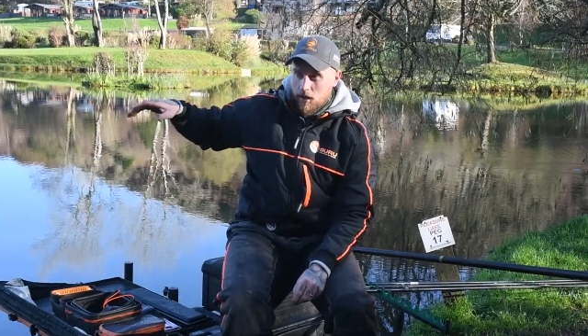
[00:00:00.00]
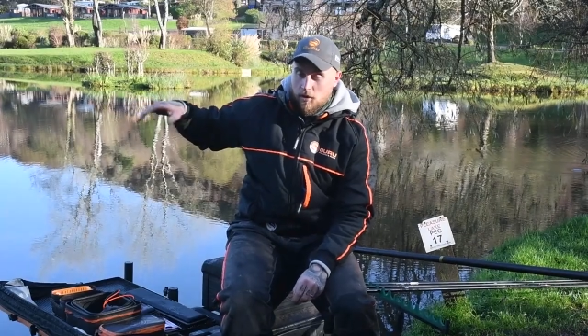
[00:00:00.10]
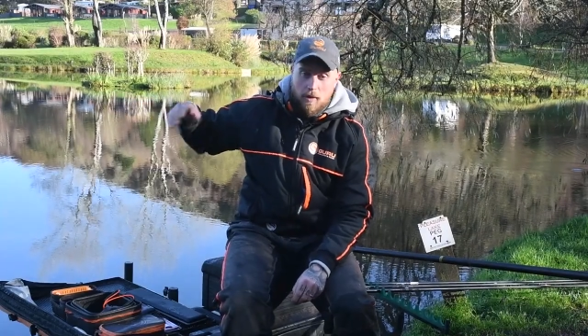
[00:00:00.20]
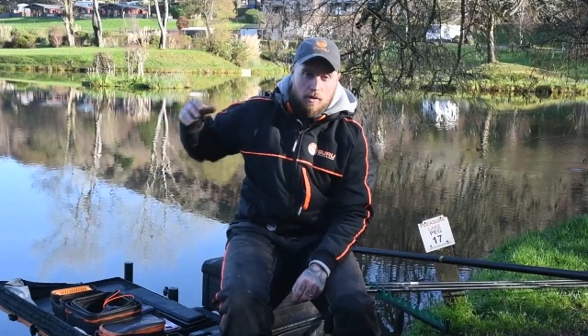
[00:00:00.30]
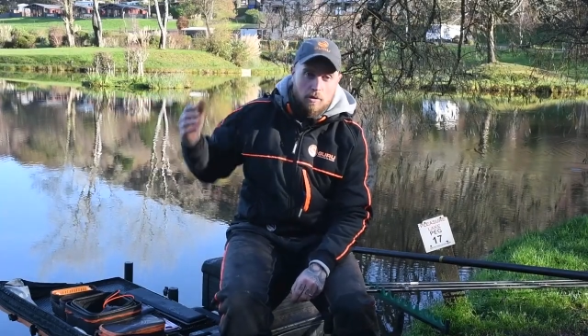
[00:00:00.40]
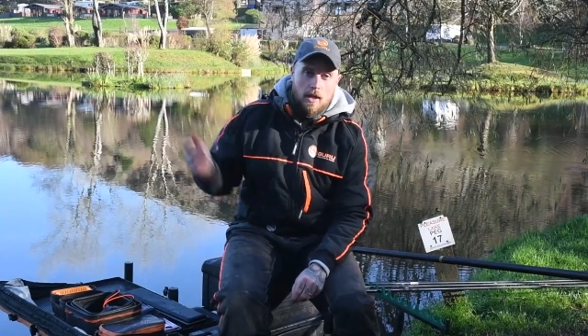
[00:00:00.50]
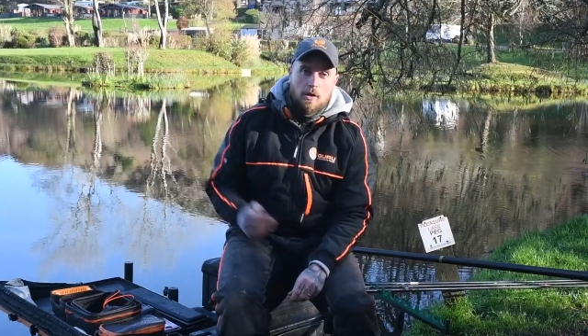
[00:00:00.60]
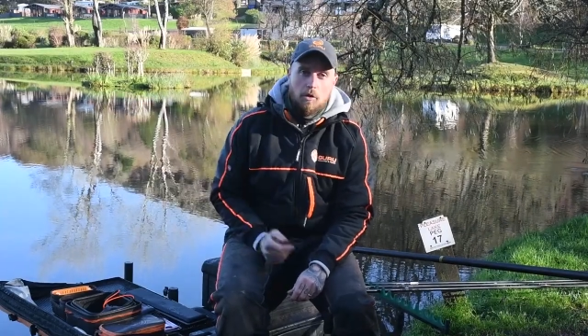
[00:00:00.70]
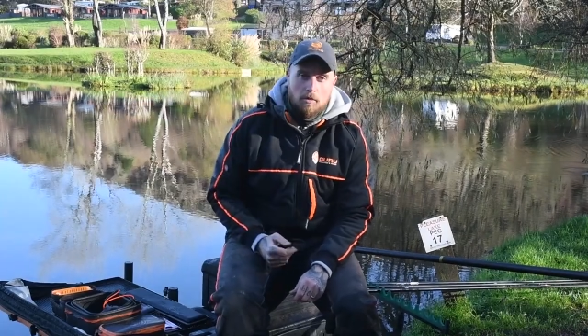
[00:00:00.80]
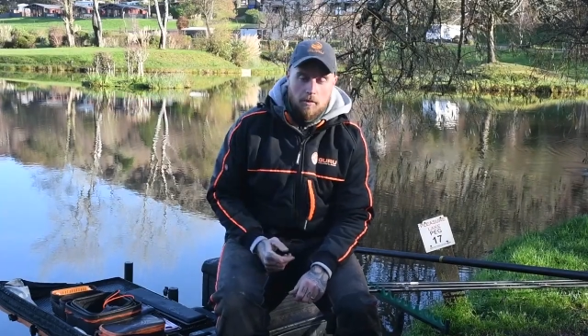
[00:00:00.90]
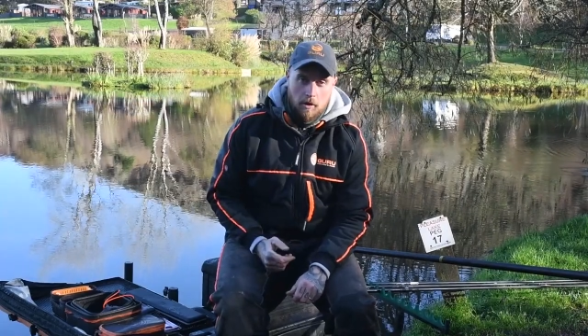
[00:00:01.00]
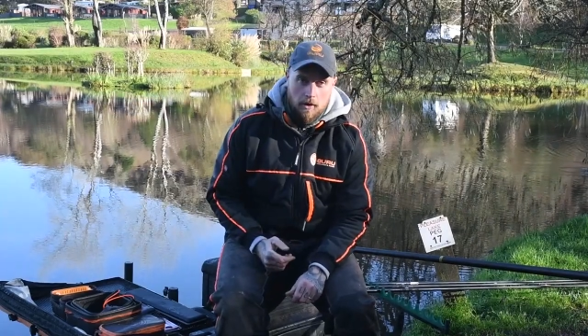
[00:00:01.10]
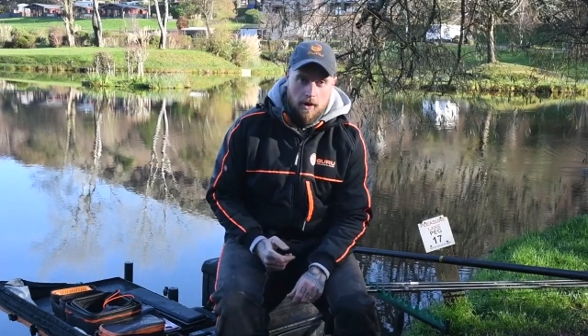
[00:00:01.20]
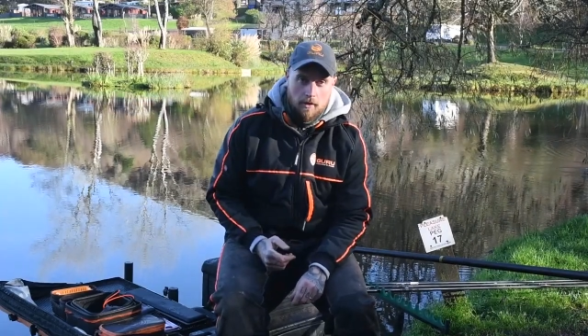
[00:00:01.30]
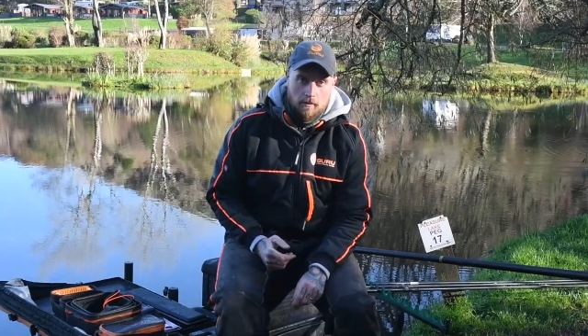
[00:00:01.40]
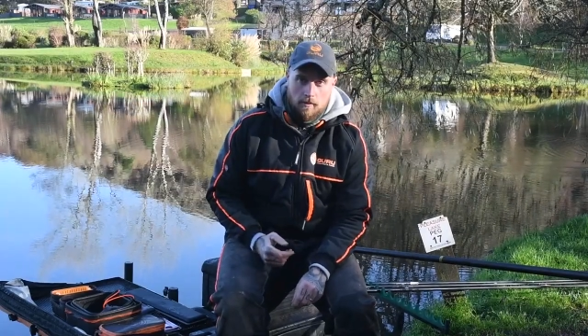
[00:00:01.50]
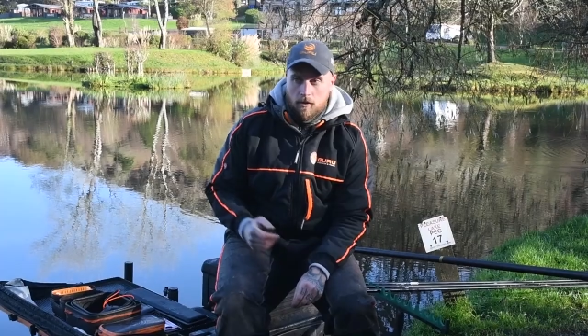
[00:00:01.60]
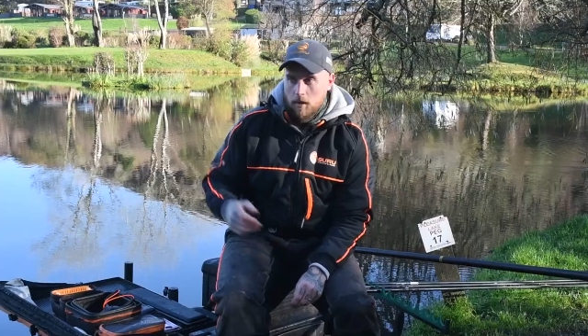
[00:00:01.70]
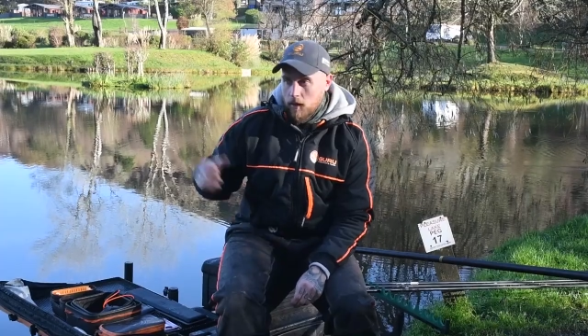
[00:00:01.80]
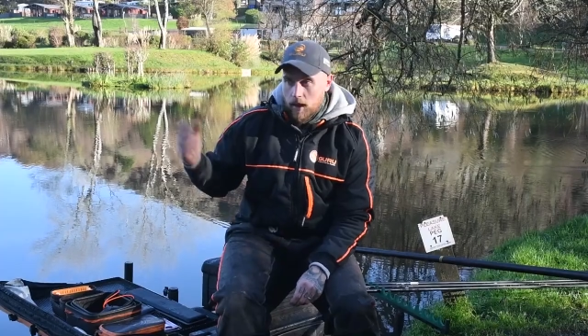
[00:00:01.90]
So it's been a really cold morning
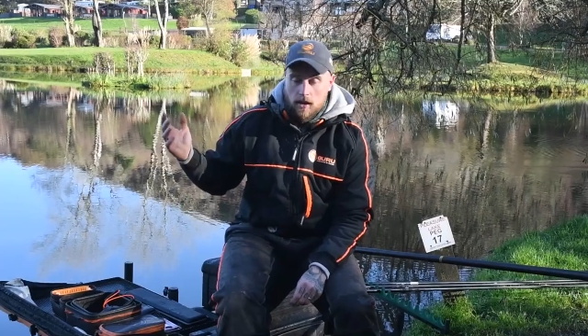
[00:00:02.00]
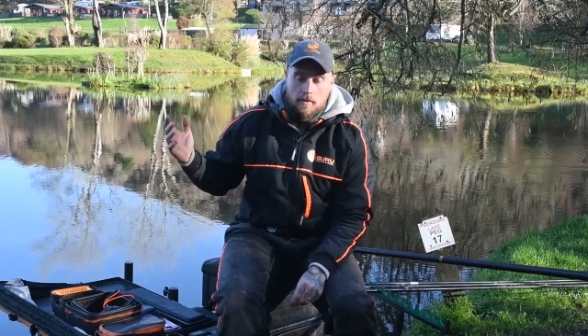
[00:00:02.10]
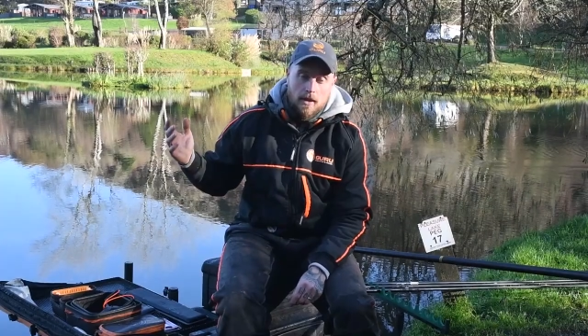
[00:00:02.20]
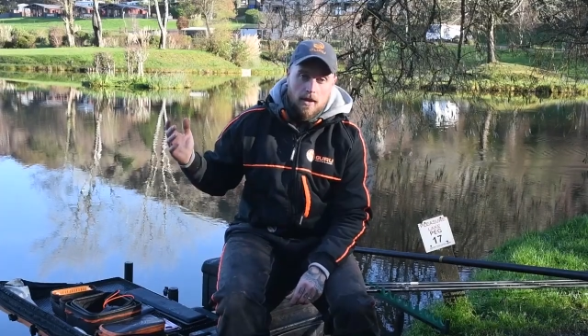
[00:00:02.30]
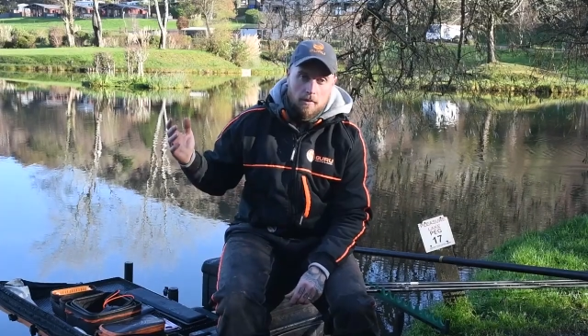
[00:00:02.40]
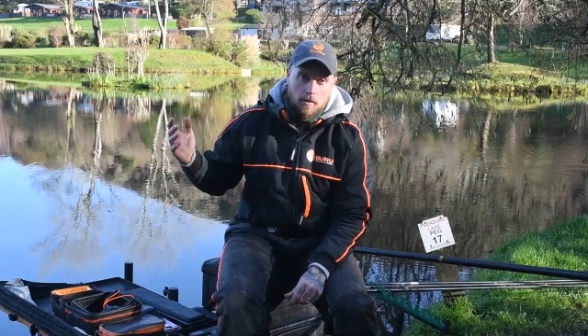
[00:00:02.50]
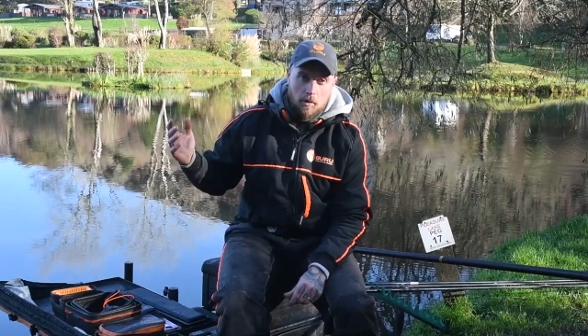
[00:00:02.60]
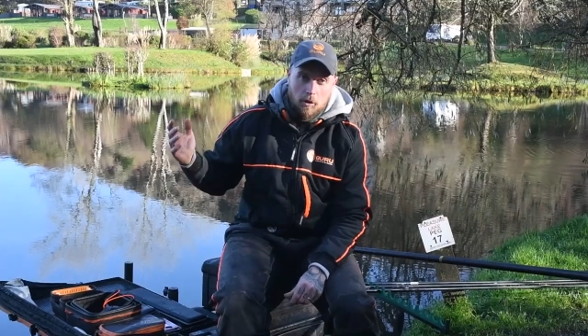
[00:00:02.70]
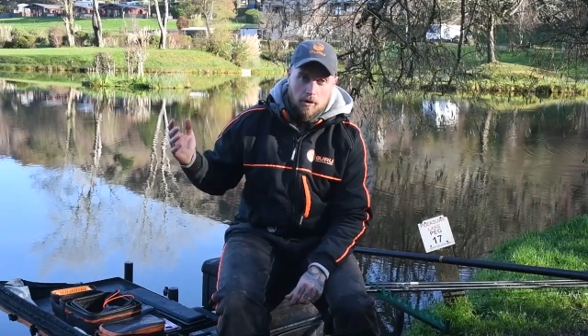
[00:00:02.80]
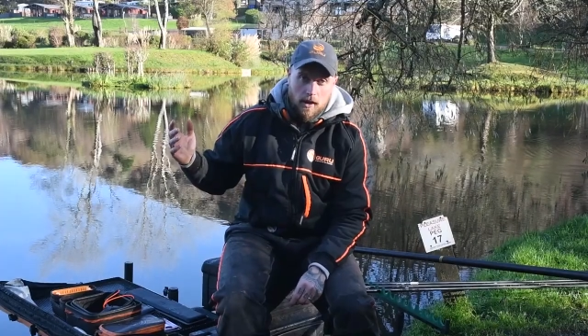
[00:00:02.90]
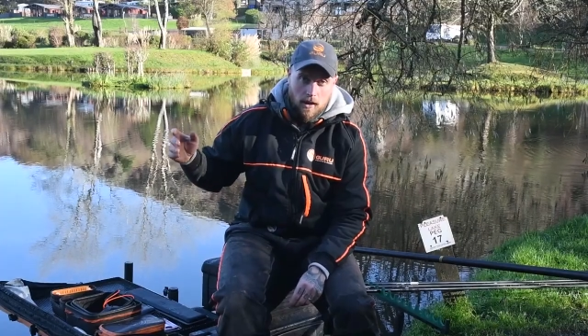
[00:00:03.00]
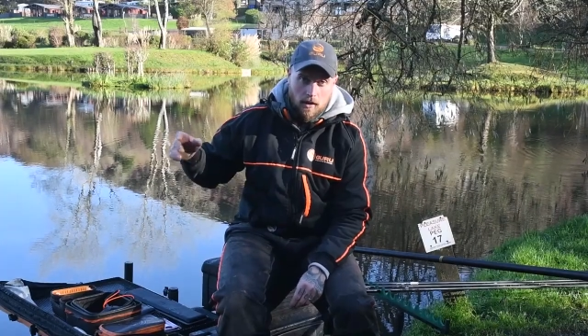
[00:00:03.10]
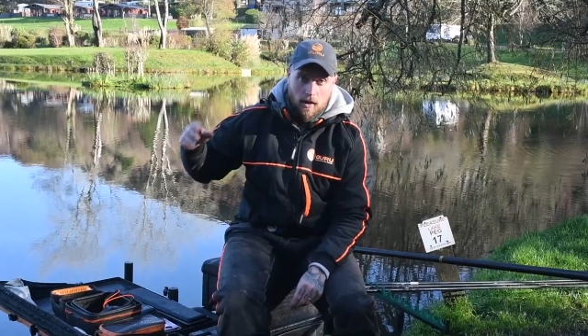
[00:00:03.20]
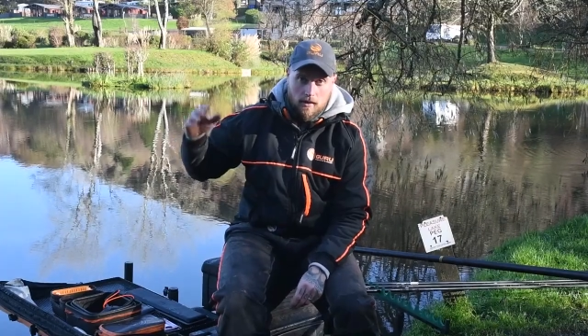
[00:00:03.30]
and with that little bit of depth of water,